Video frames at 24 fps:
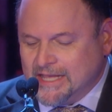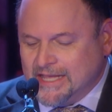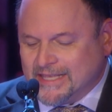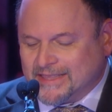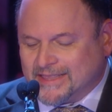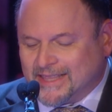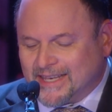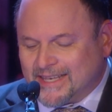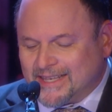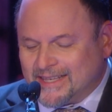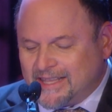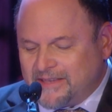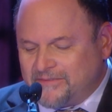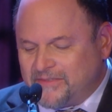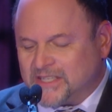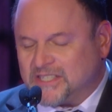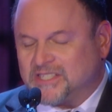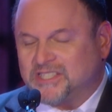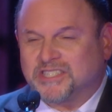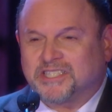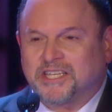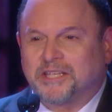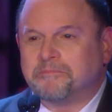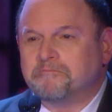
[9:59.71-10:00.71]
The
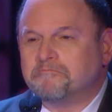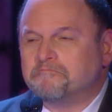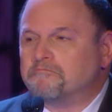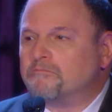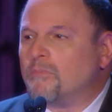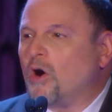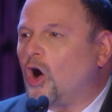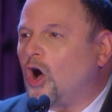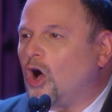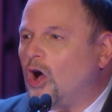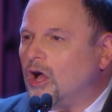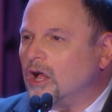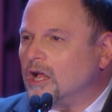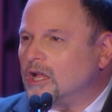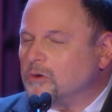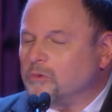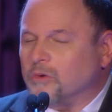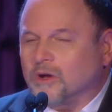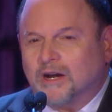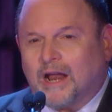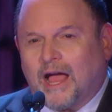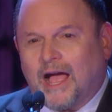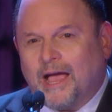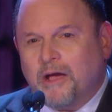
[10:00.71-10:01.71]
Livingston Mall,
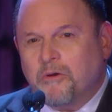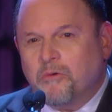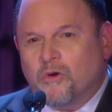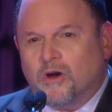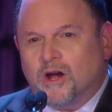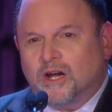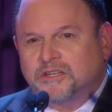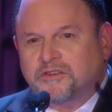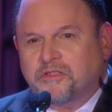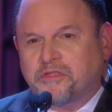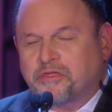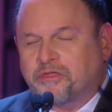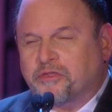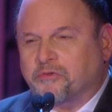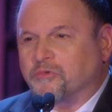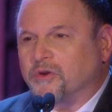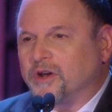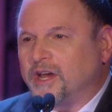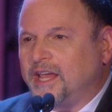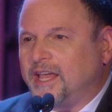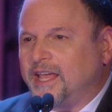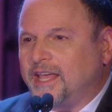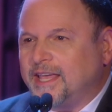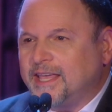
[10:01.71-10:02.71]
where I worked
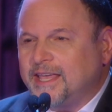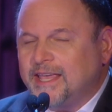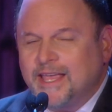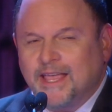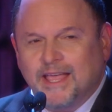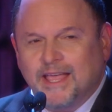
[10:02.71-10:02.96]
3